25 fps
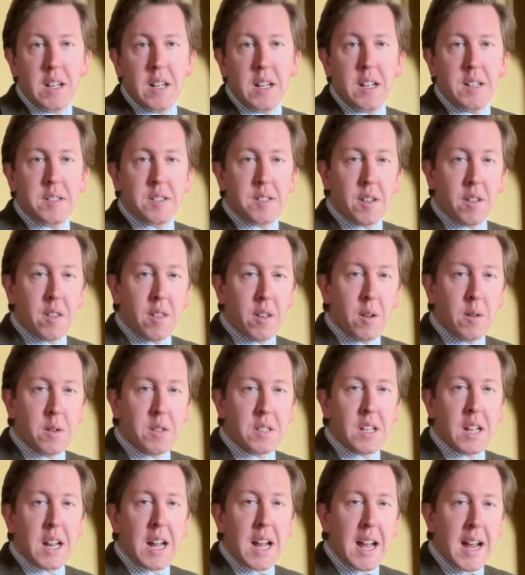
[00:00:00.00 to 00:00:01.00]
So those
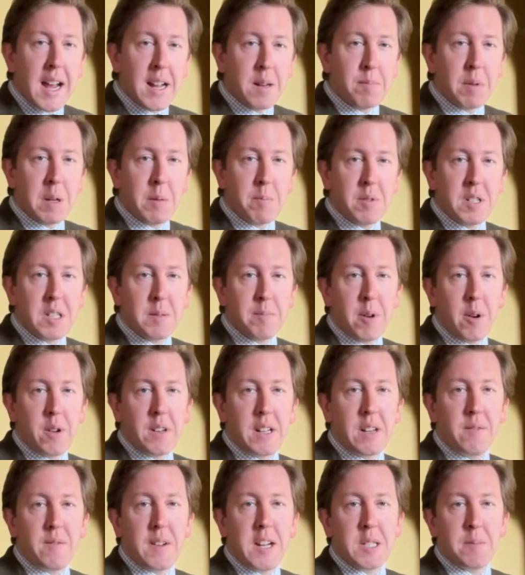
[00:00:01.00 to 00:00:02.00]
that had been postponing
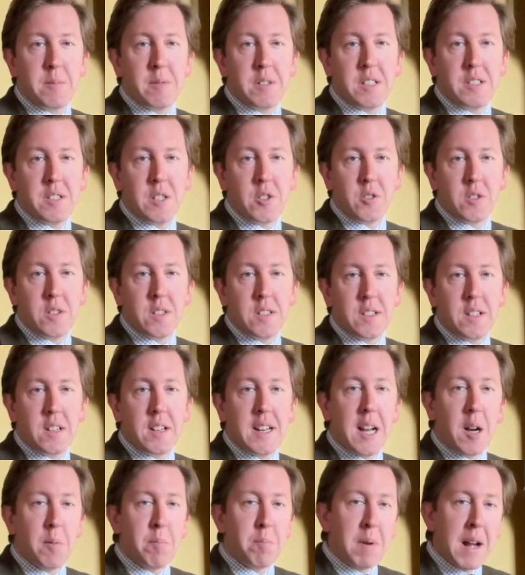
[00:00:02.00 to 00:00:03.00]
investment decisions are
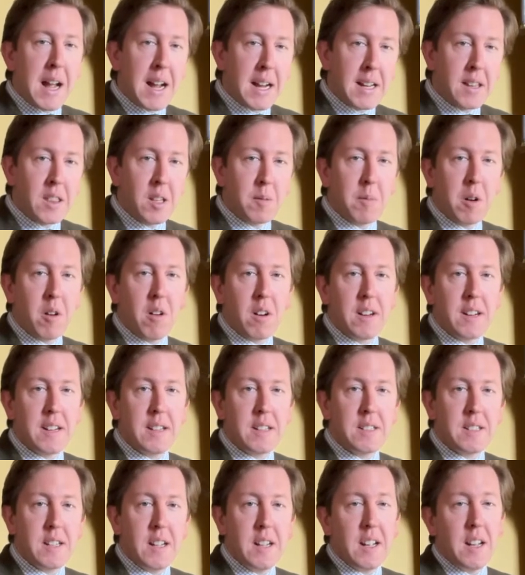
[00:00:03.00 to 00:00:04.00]
now back in the
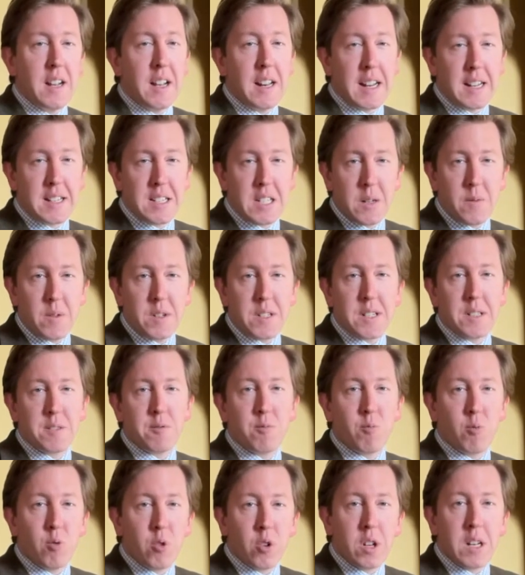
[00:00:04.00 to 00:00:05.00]
market and activity has
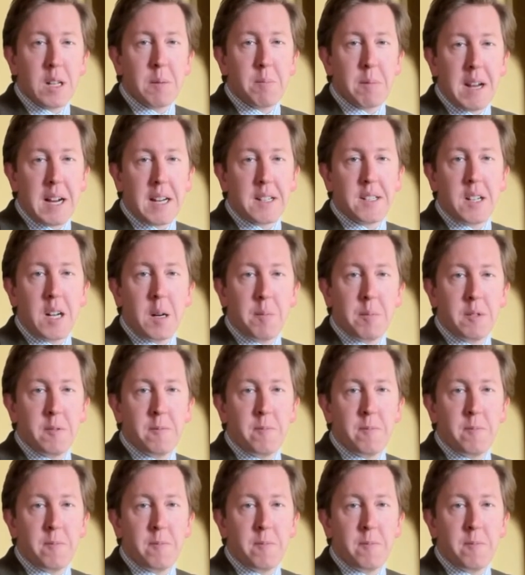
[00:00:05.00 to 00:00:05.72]
really picked up.